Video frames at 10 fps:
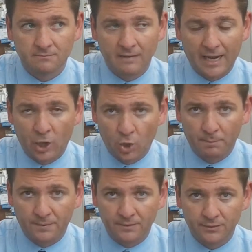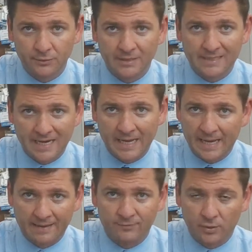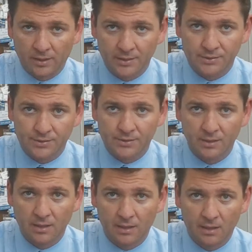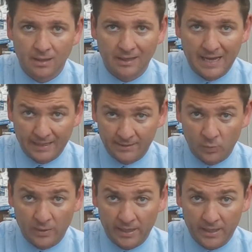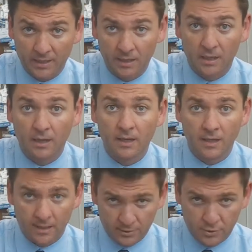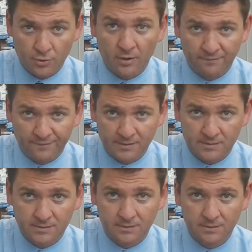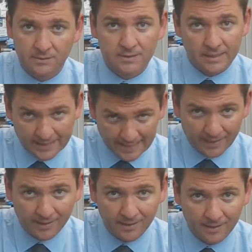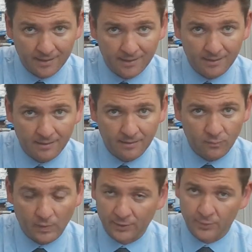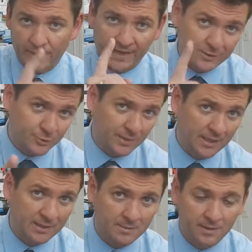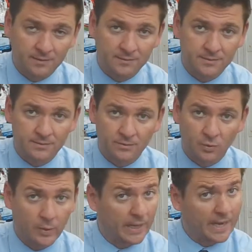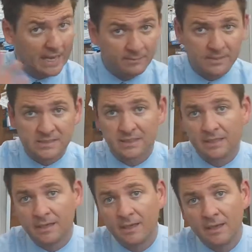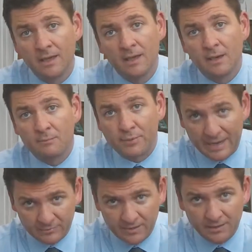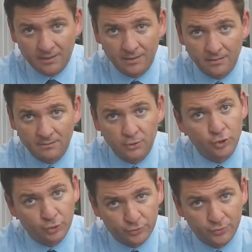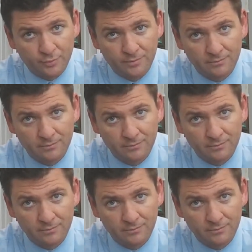I hope you did not have your lunch locked away in your office today while you were answering emails or aimlessly browsing YouTube.